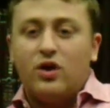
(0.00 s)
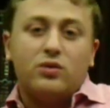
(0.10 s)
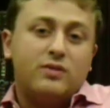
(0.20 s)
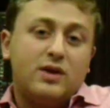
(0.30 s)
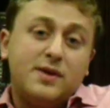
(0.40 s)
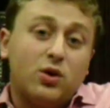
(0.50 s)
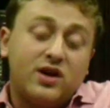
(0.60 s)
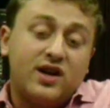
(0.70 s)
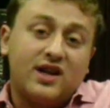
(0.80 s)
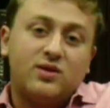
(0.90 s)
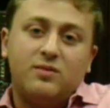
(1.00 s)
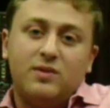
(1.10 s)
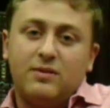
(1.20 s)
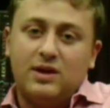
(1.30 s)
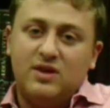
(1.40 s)
maybe don't connect with me.
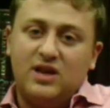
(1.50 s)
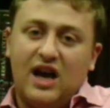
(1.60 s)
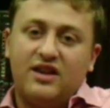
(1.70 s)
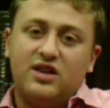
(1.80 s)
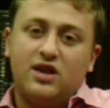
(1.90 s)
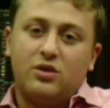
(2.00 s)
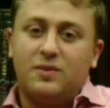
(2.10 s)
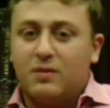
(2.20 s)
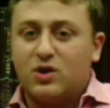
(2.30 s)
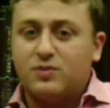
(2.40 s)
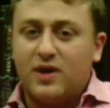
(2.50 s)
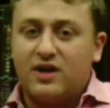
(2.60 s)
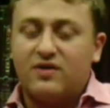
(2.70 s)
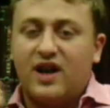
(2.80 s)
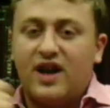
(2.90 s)
Maybe it would be much better
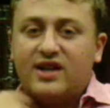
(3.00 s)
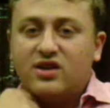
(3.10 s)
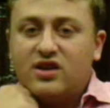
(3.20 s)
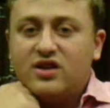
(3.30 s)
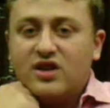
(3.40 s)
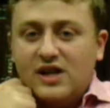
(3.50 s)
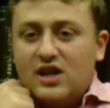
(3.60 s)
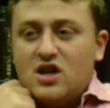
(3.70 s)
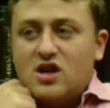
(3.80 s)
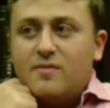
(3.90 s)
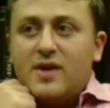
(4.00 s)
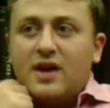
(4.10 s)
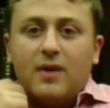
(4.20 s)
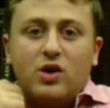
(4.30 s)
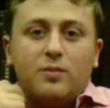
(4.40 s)
if I could make
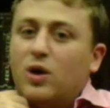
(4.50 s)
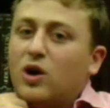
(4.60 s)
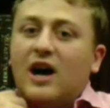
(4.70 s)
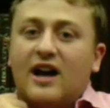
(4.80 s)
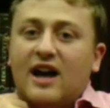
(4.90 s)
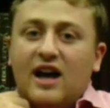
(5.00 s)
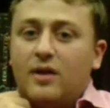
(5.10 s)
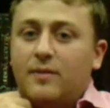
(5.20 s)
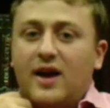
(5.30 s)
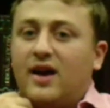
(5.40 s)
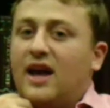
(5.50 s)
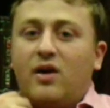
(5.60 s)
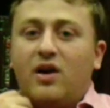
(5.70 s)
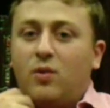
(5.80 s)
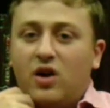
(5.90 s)
my own beracha about how
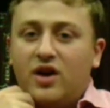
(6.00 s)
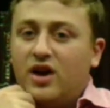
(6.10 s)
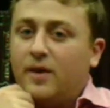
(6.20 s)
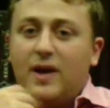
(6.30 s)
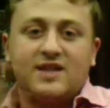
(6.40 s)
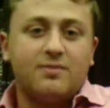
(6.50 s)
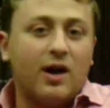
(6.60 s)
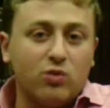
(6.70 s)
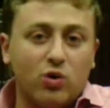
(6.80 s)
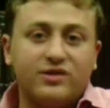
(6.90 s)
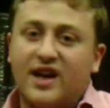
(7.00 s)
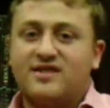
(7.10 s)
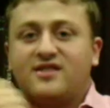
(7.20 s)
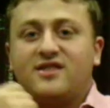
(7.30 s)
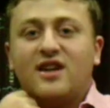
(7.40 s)
I want to pass my road test,
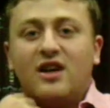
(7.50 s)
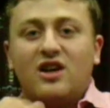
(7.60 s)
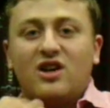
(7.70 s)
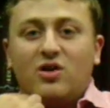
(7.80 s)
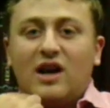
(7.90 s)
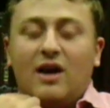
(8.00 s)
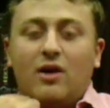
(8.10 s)
or how I